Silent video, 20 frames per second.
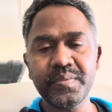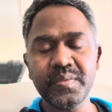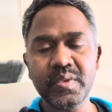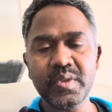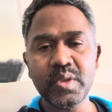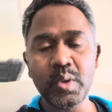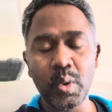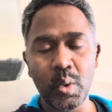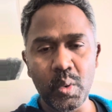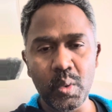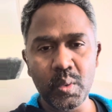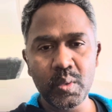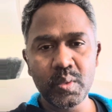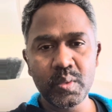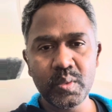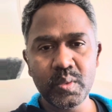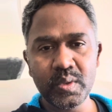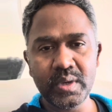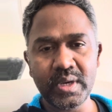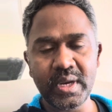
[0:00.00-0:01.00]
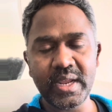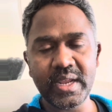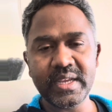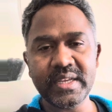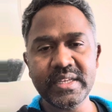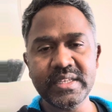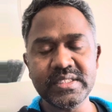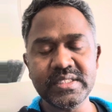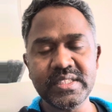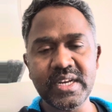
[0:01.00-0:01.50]
know, like,
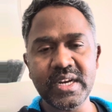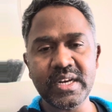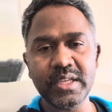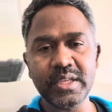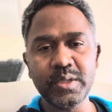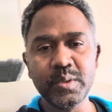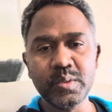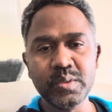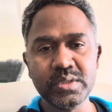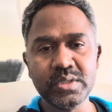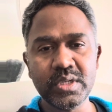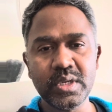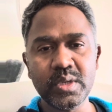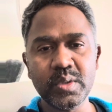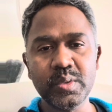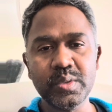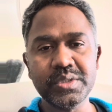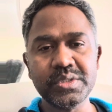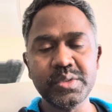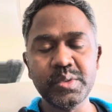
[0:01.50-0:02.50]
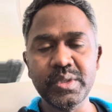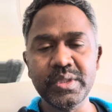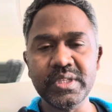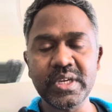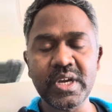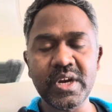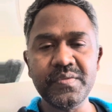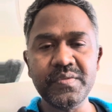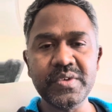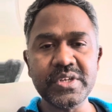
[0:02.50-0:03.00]
is that a user who is doing the
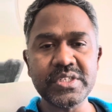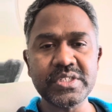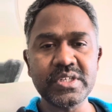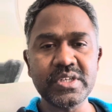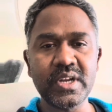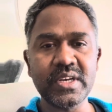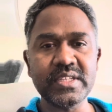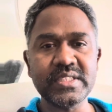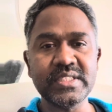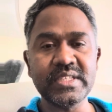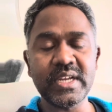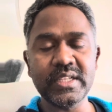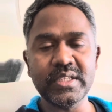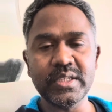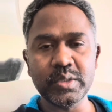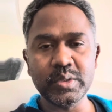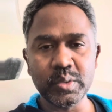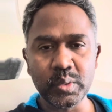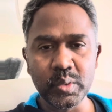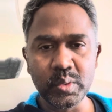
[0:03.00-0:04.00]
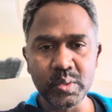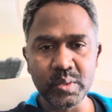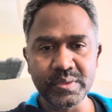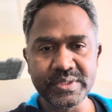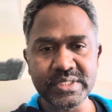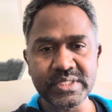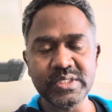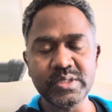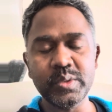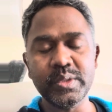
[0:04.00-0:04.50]
conversion, or is that the tool which
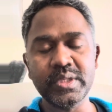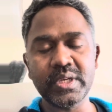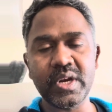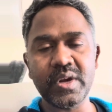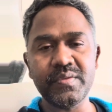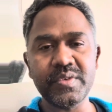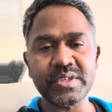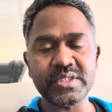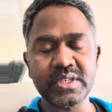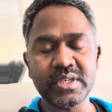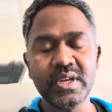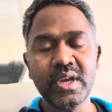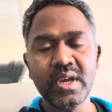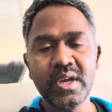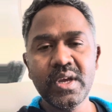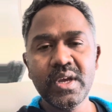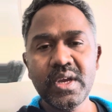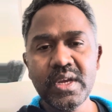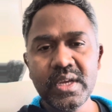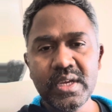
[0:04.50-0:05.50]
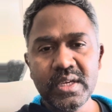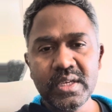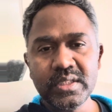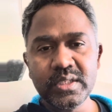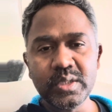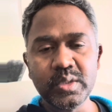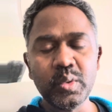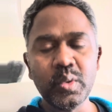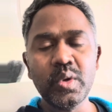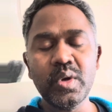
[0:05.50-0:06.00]
is doing the conversion. The
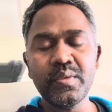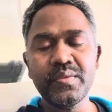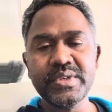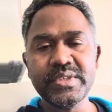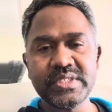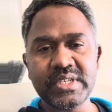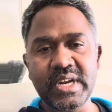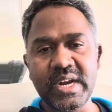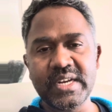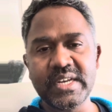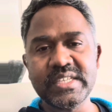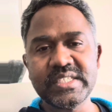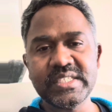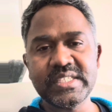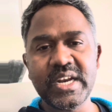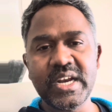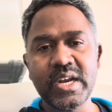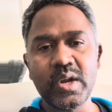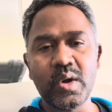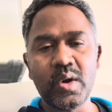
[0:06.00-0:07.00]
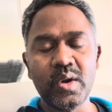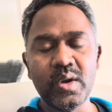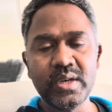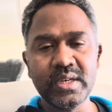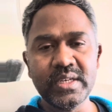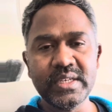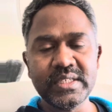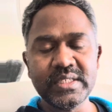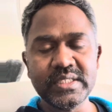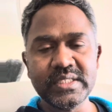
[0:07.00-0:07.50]
tool which understand all,
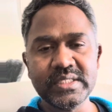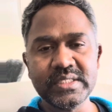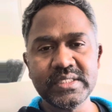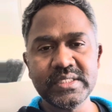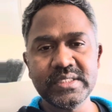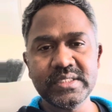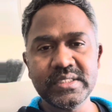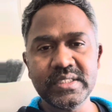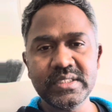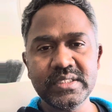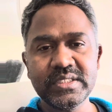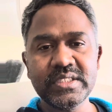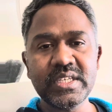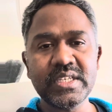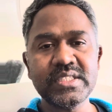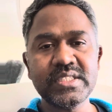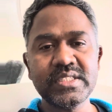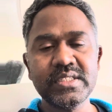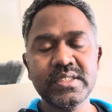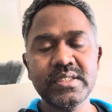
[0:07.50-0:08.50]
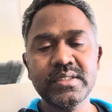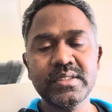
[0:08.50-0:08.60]
it is just